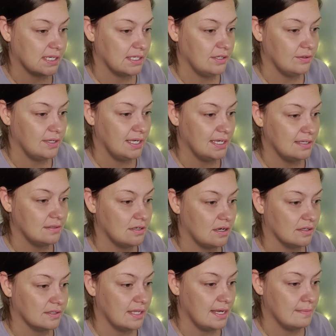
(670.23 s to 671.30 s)
like you can't
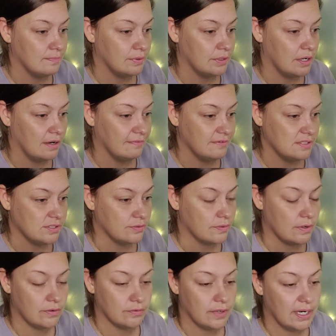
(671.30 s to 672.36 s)
knock the emperor off his throne